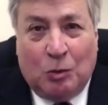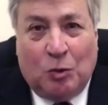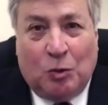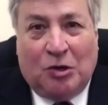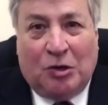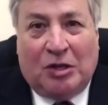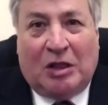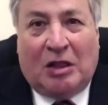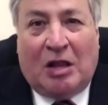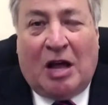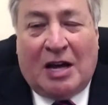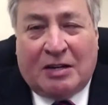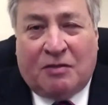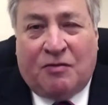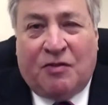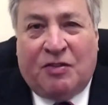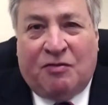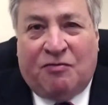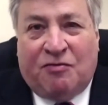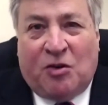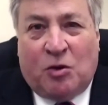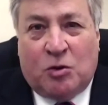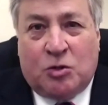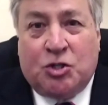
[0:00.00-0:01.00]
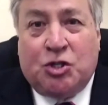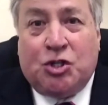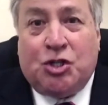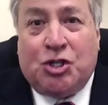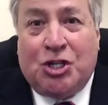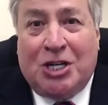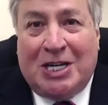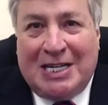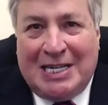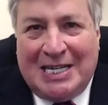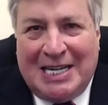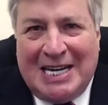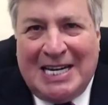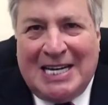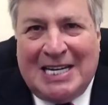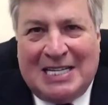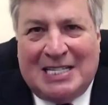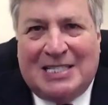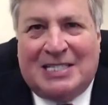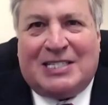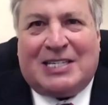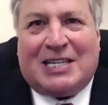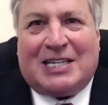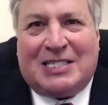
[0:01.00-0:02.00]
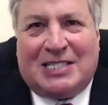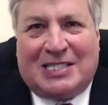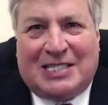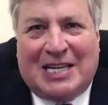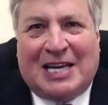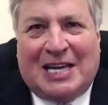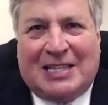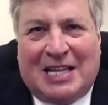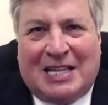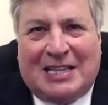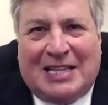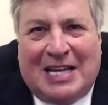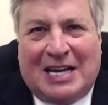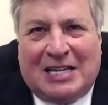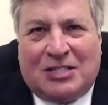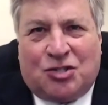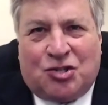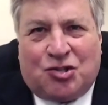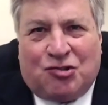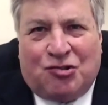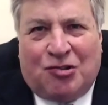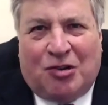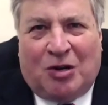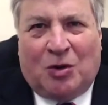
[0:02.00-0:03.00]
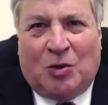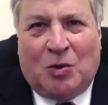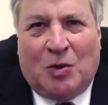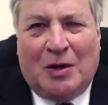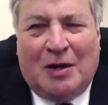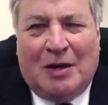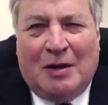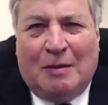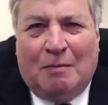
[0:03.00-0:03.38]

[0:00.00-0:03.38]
where a lot of the votes she needs say that that's true?